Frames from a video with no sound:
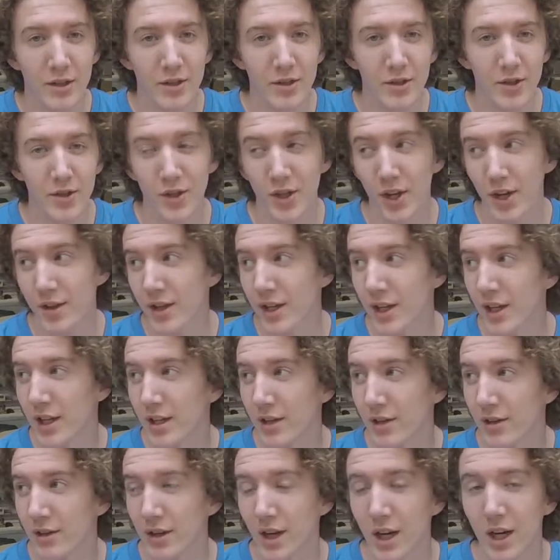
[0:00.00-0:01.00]
so nothing in
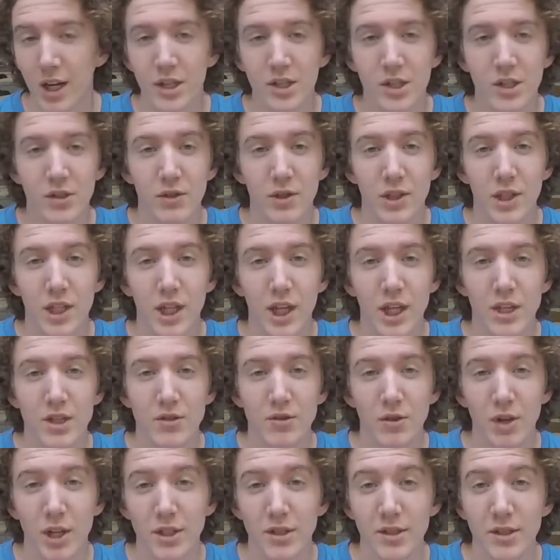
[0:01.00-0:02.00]
the garage really
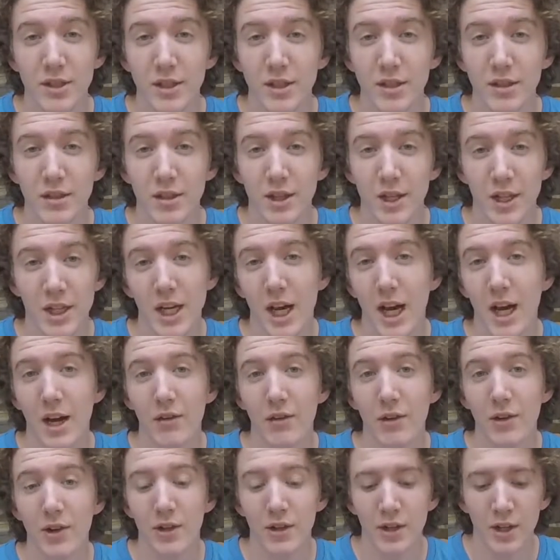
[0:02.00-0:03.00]
gets rusty like
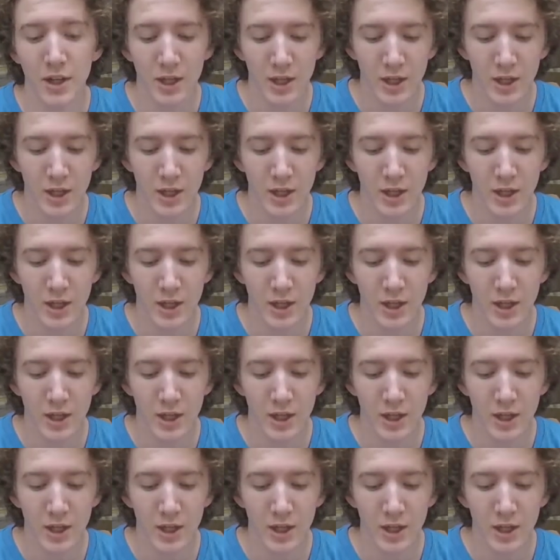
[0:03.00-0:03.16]
ever,